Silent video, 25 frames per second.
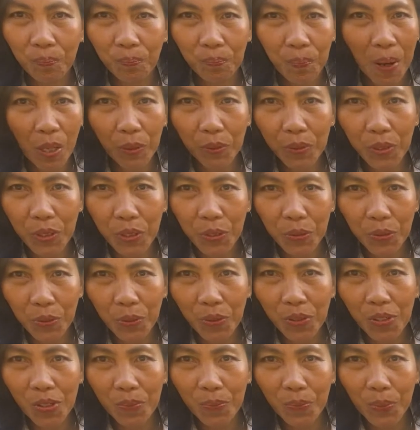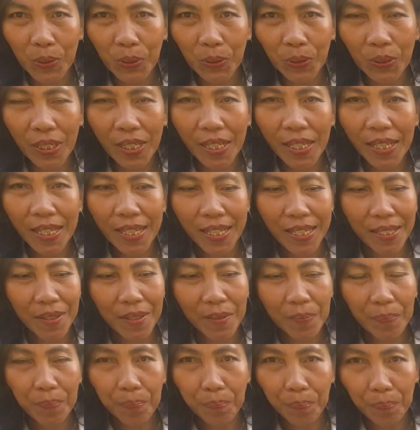powder soluble
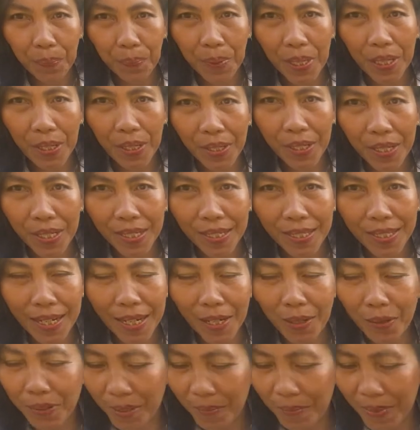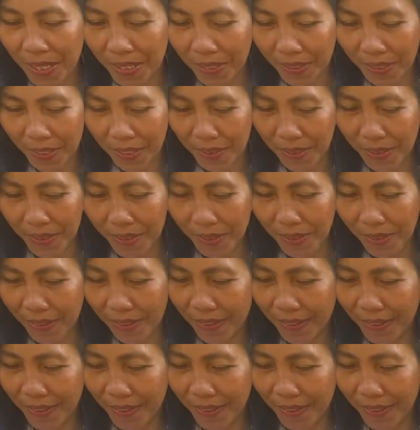per gallon of container.